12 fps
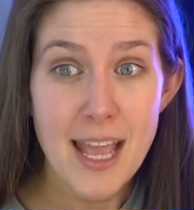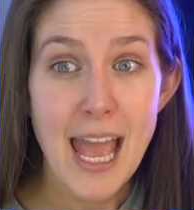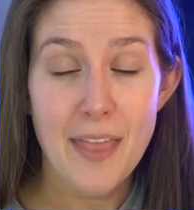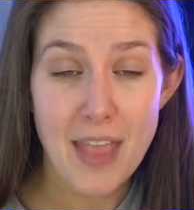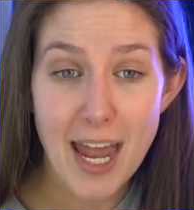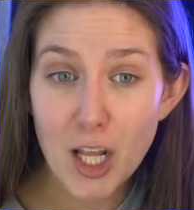
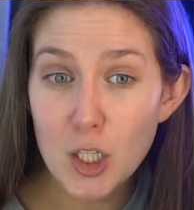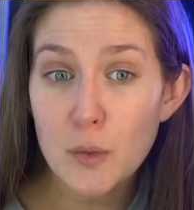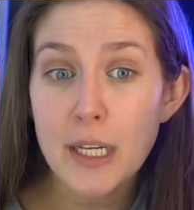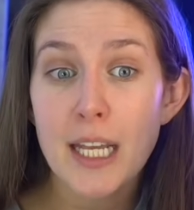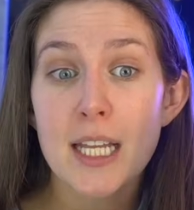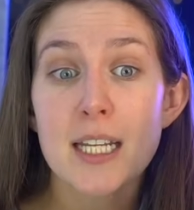And that
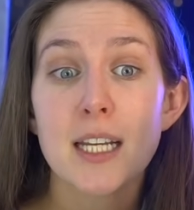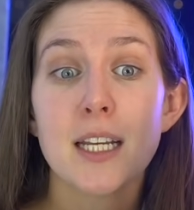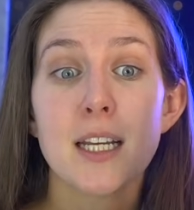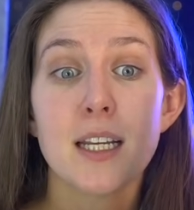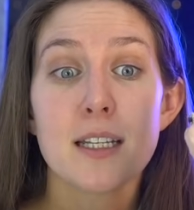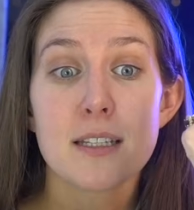included
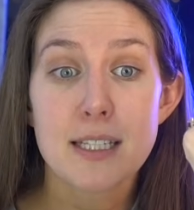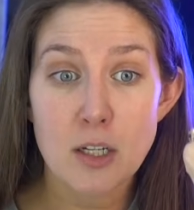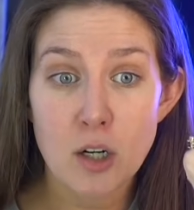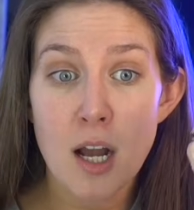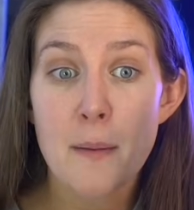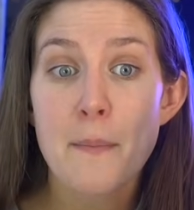
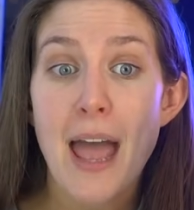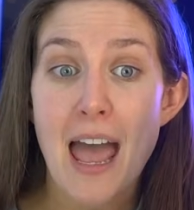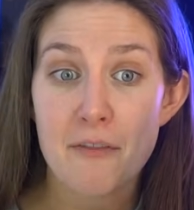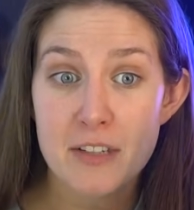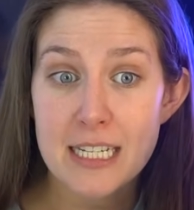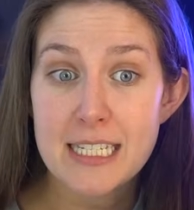Serum,
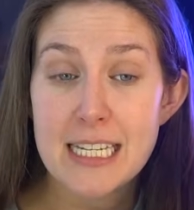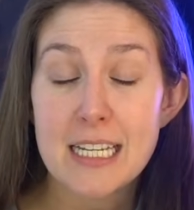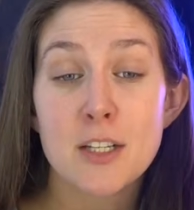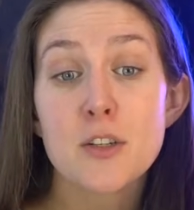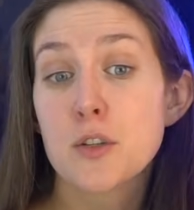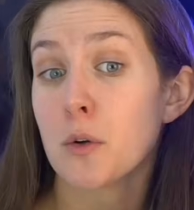
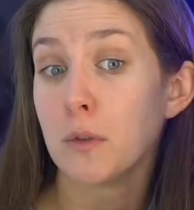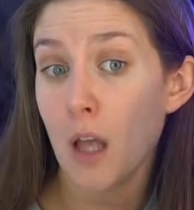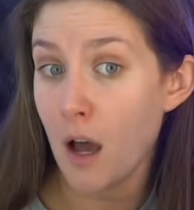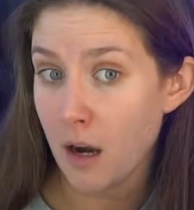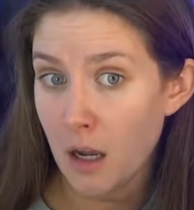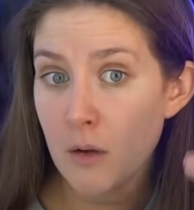FTT,
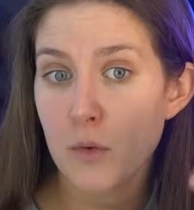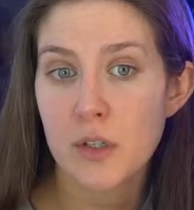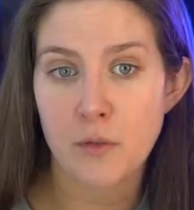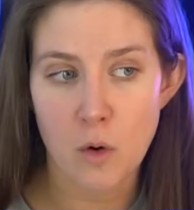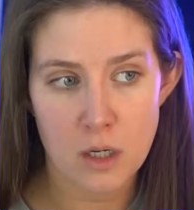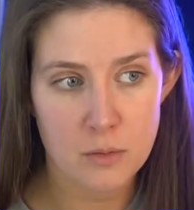Solana, which of
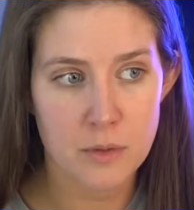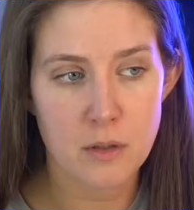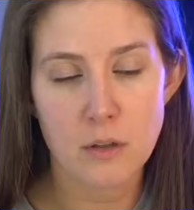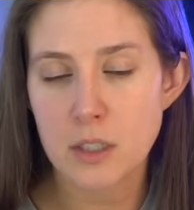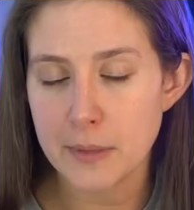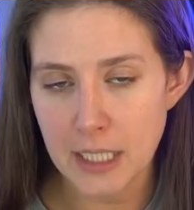course was
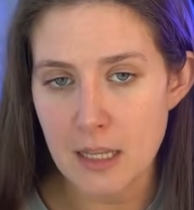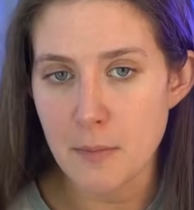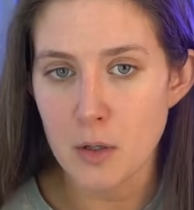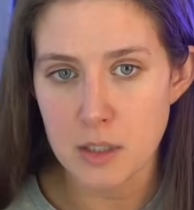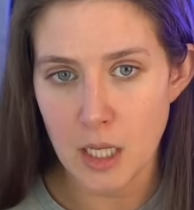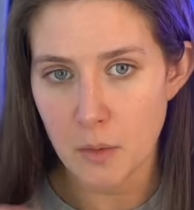ultimately the
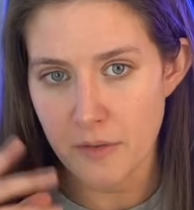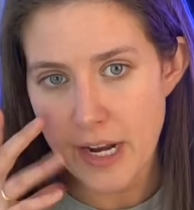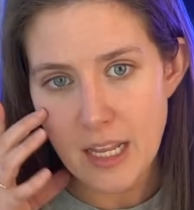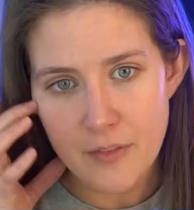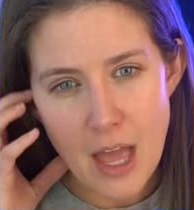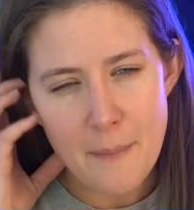most liquid of
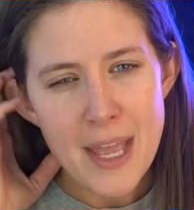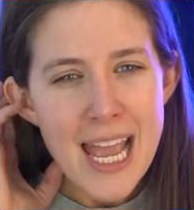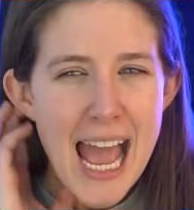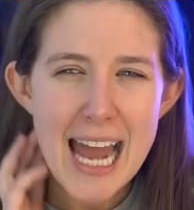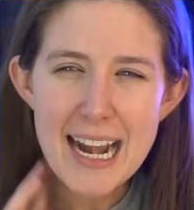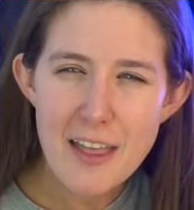any of them,
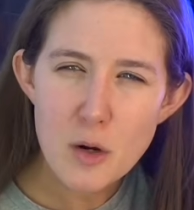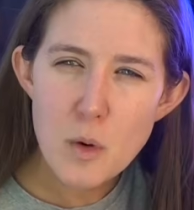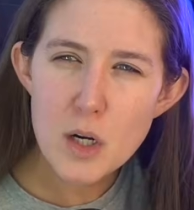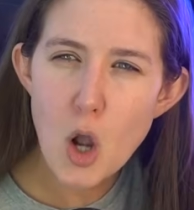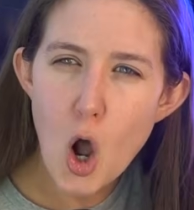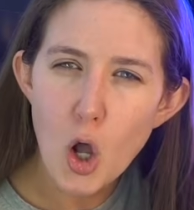and another
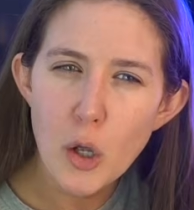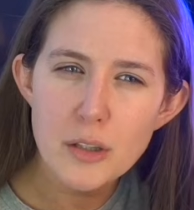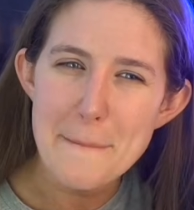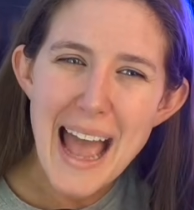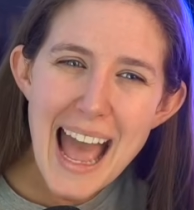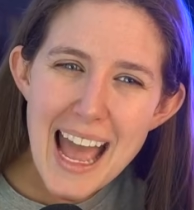one
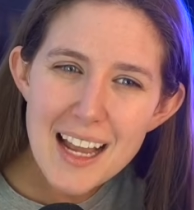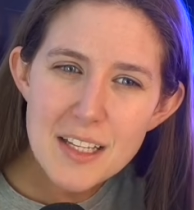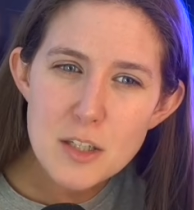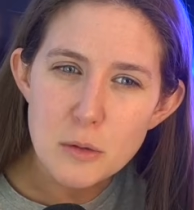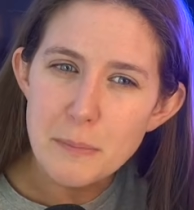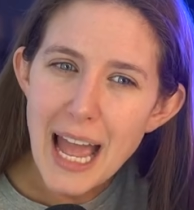called
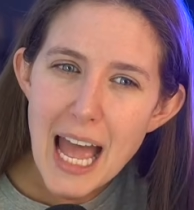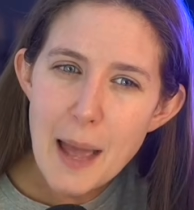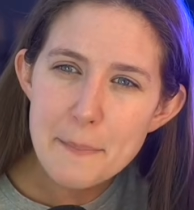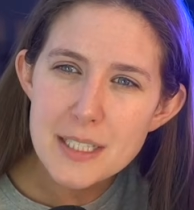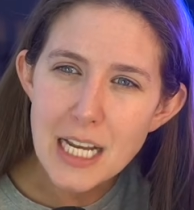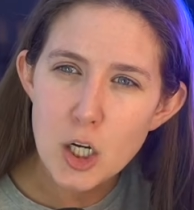Max or
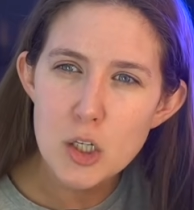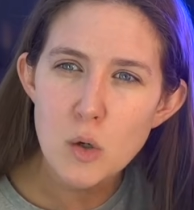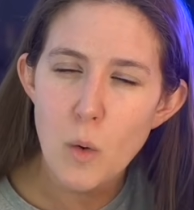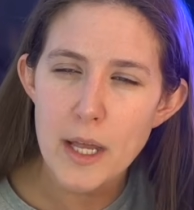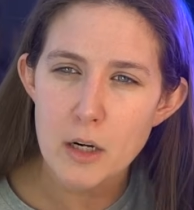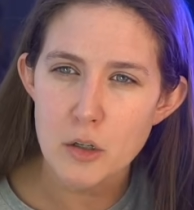Maps. I couldn't
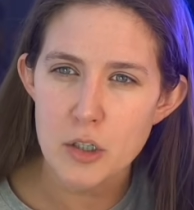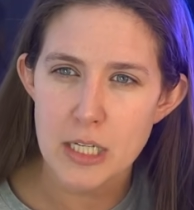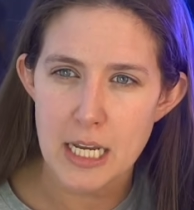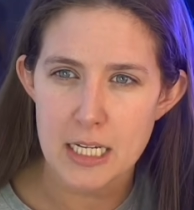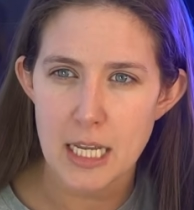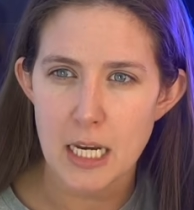quite
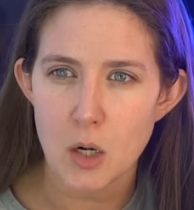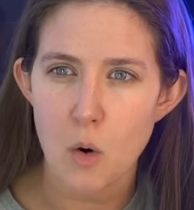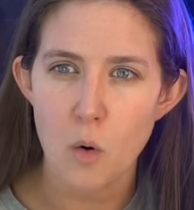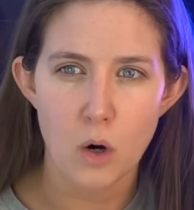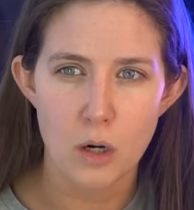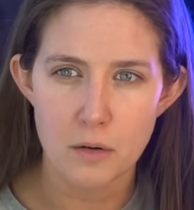understand it in
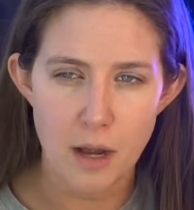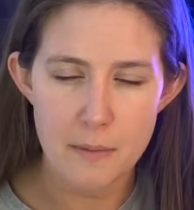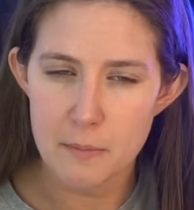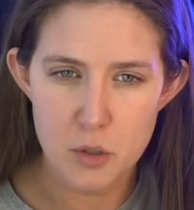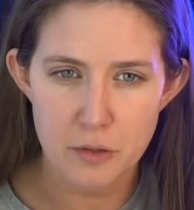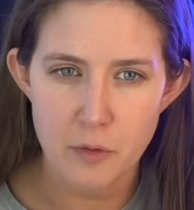court.
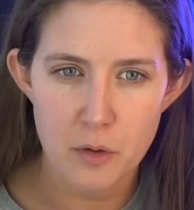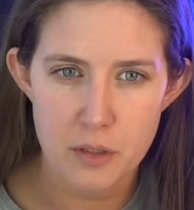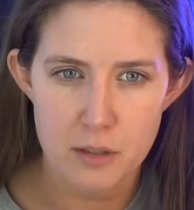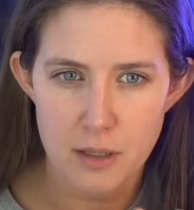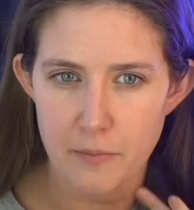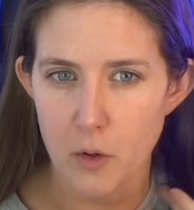I'm sure
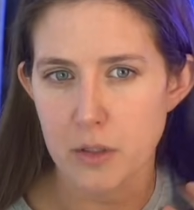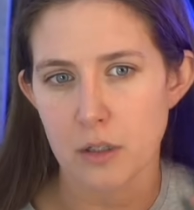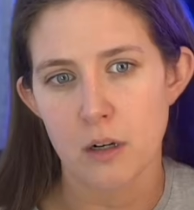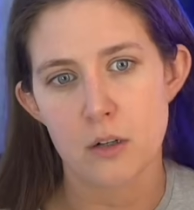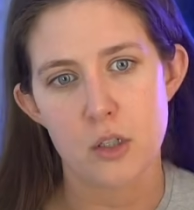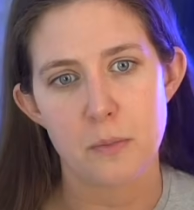some folks
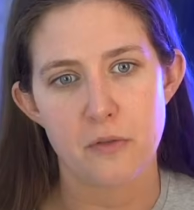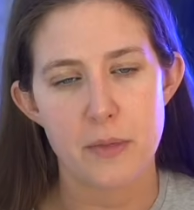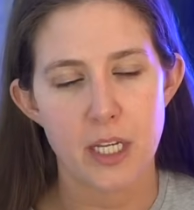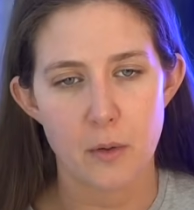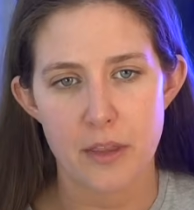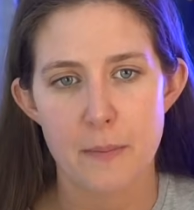are super
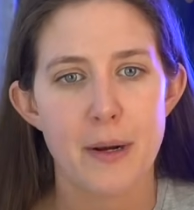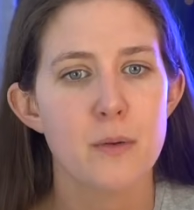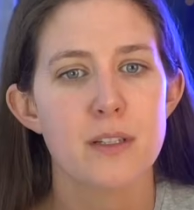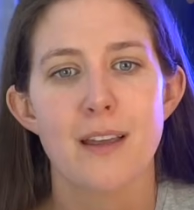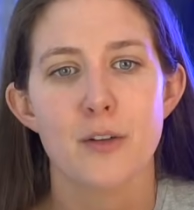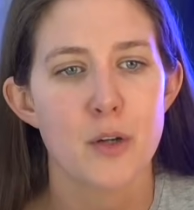familiar with it, but it
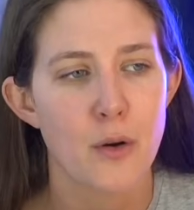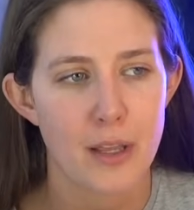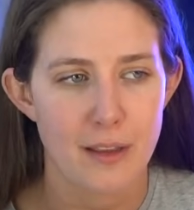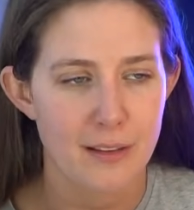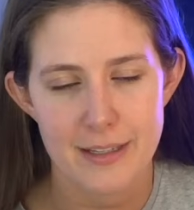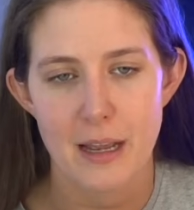was another
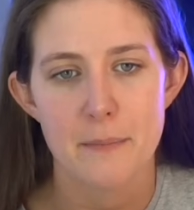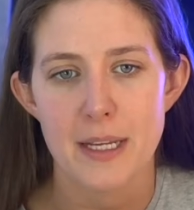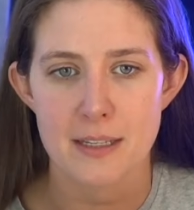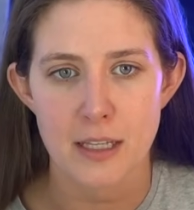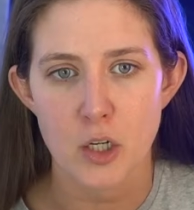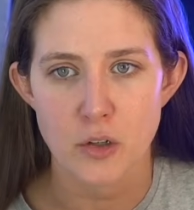token that Sam
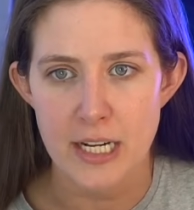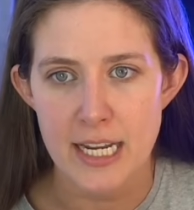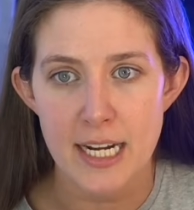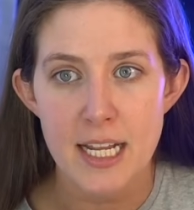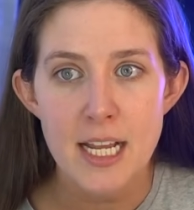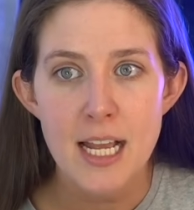basically
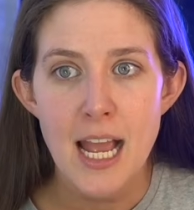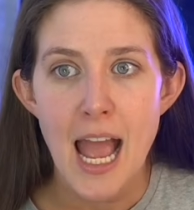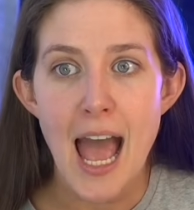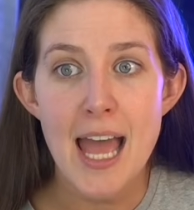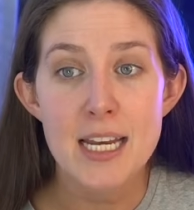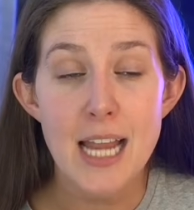created.
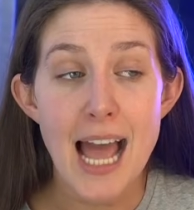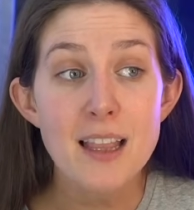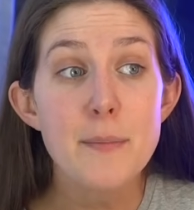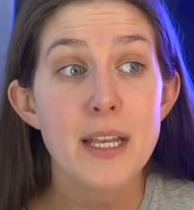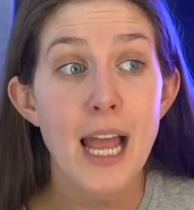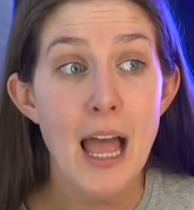And
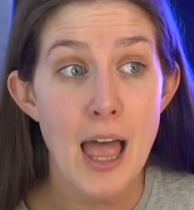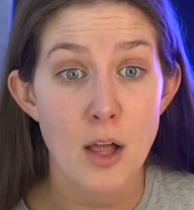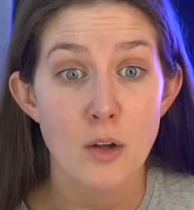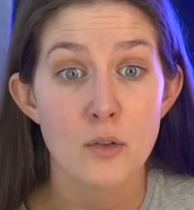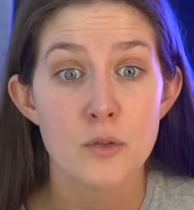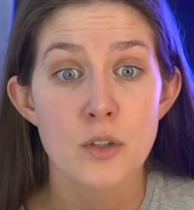Alameda
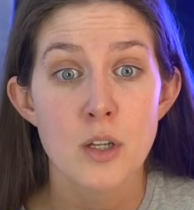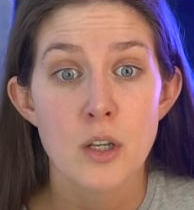held